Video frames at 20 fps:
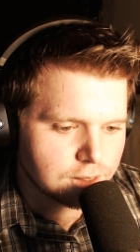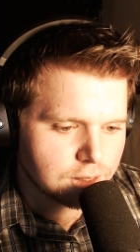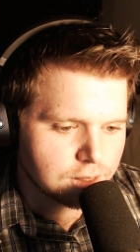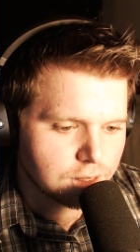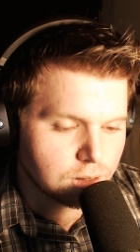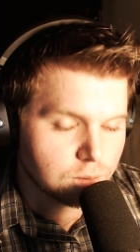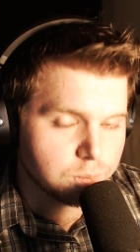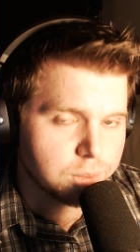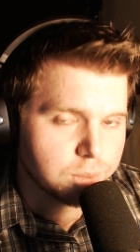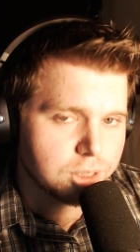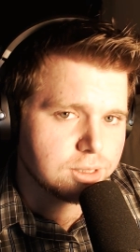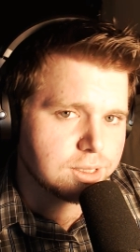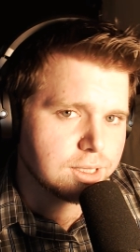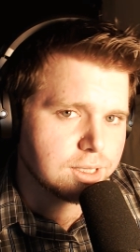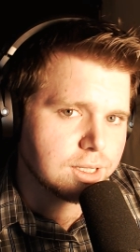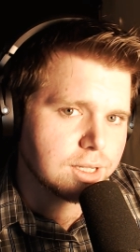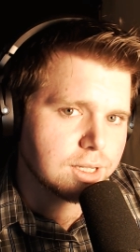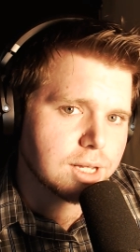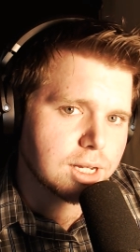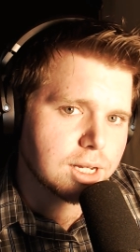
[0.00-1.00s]
are built
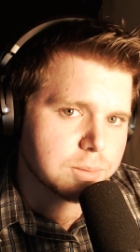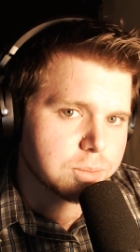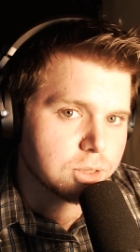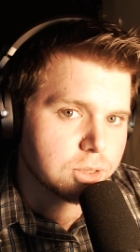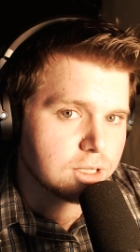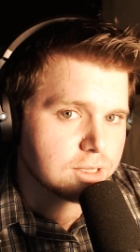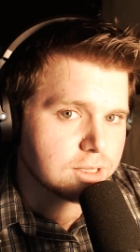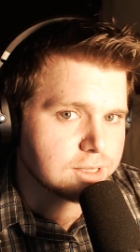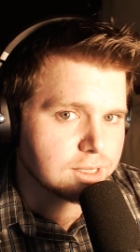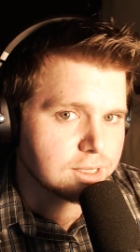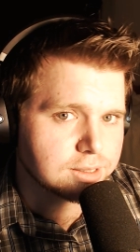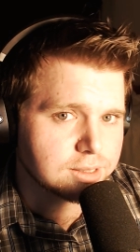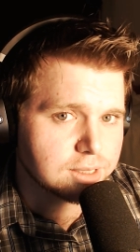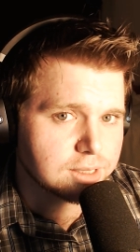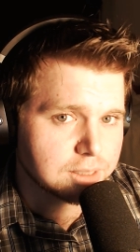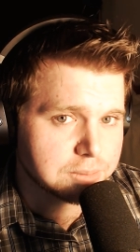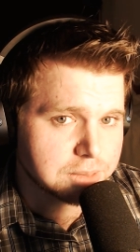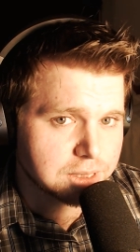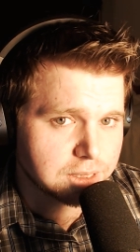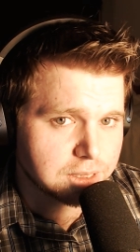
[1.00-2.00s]
into that process that
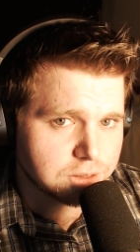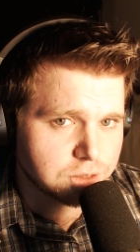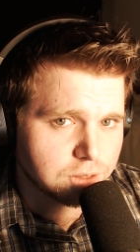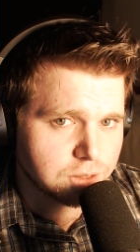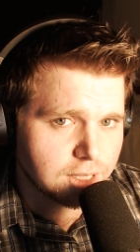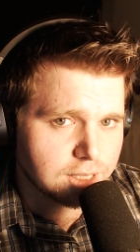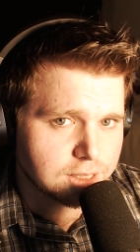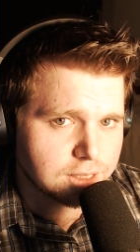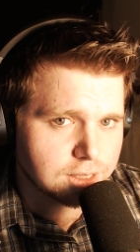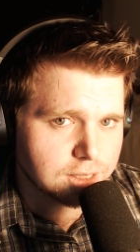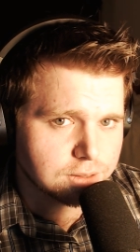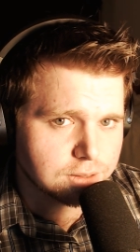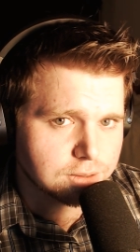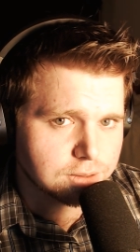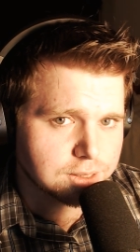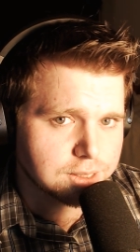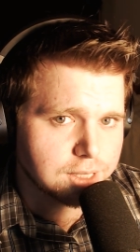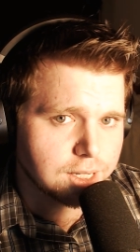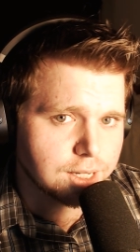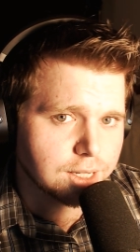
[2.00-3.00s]
I'm still trying to
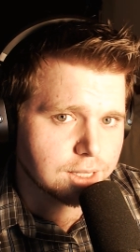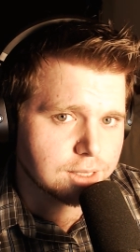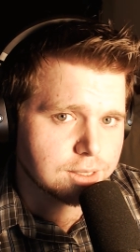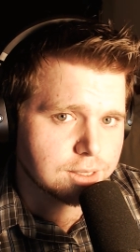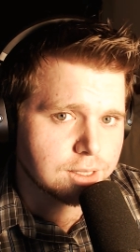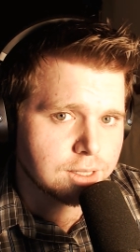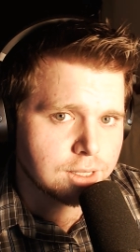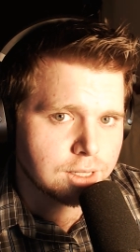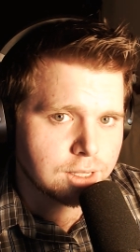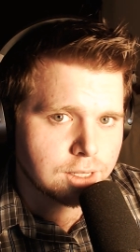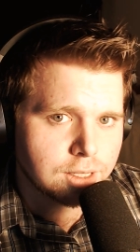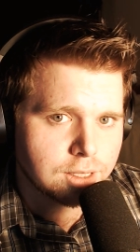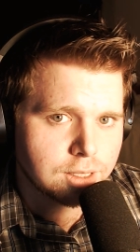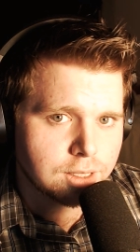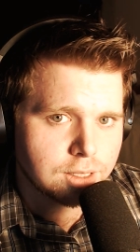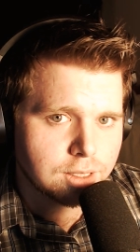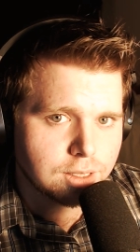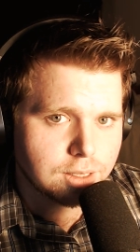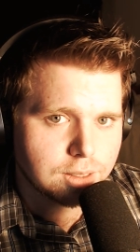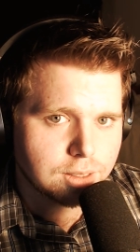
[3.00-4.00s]
understand.
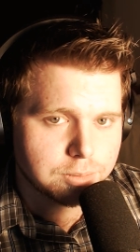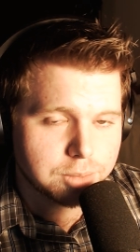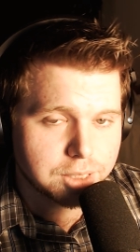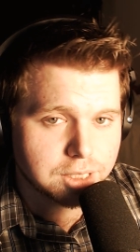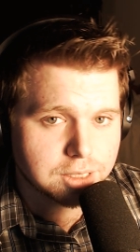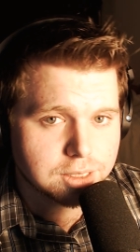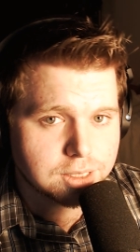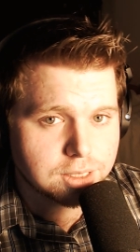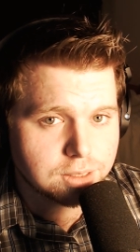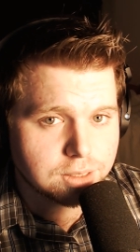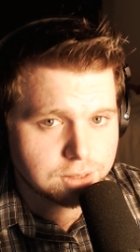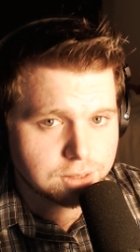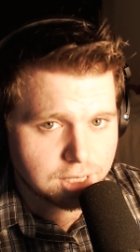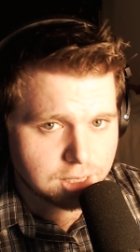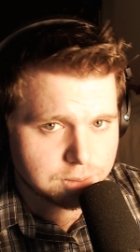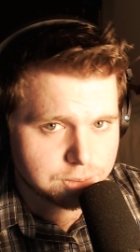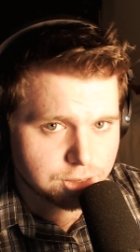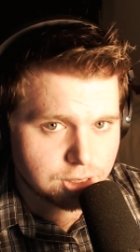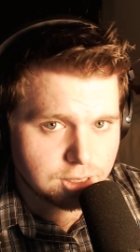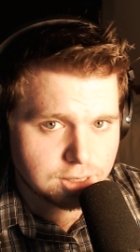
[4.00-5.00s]
But until
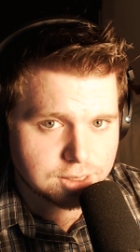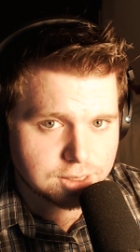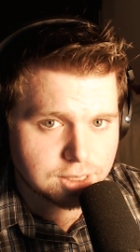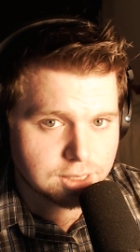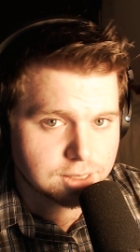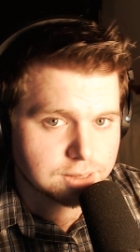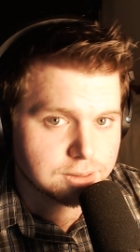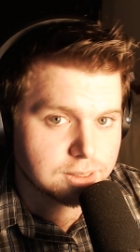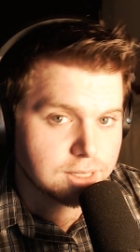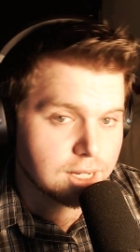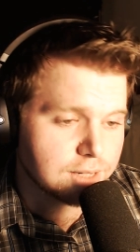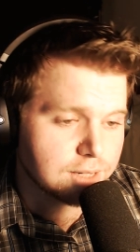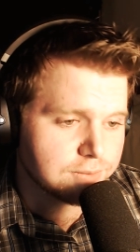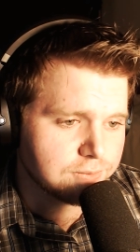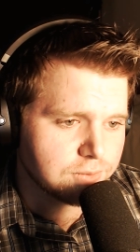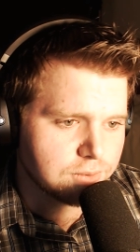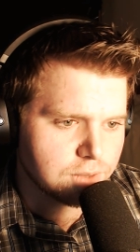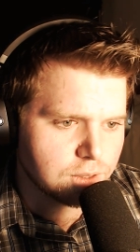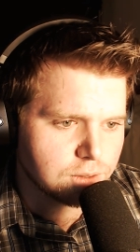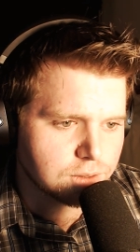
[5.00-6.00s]
that process, that
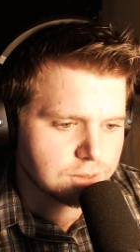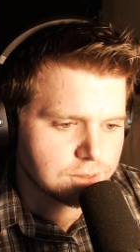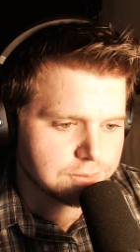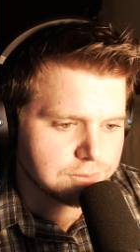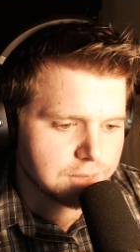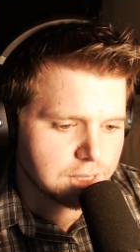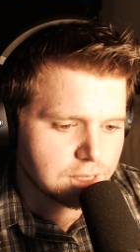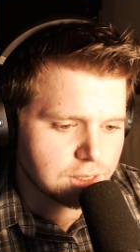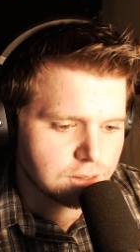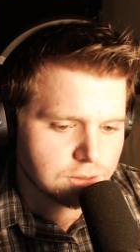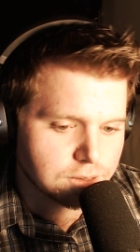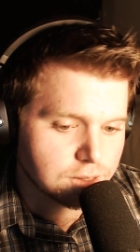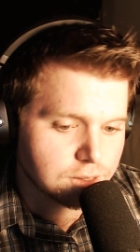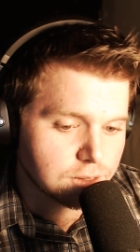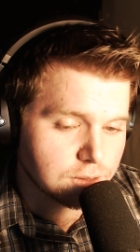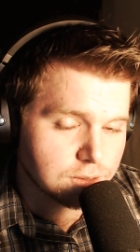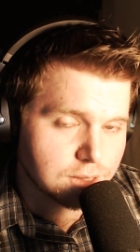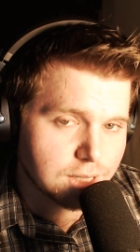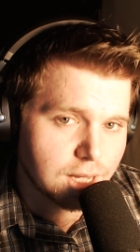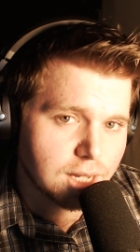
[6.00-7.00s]
those videos,
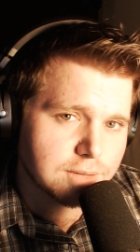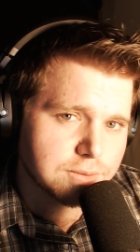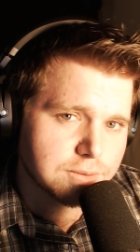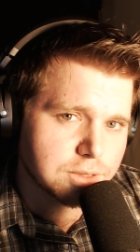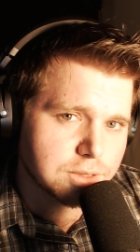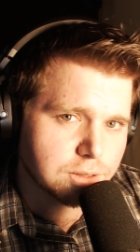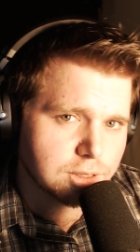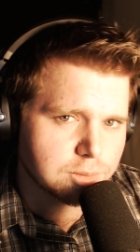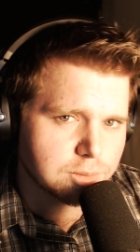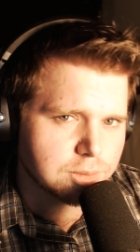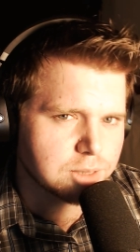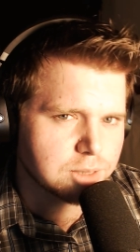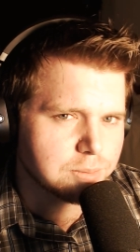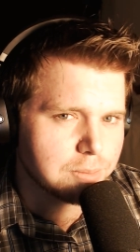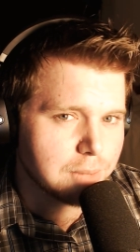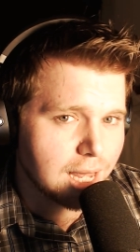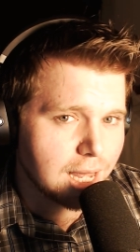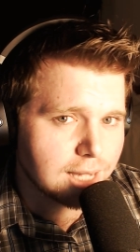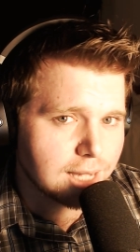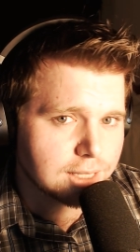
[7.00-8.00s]
those live streams
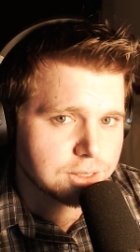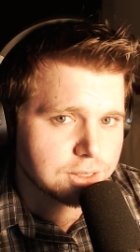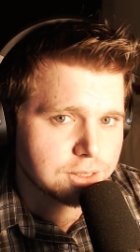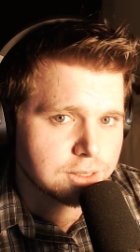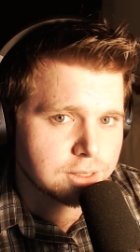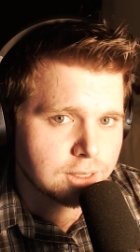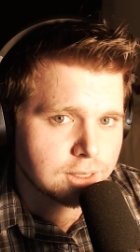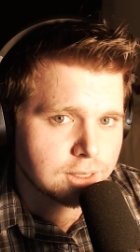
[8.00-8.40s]
match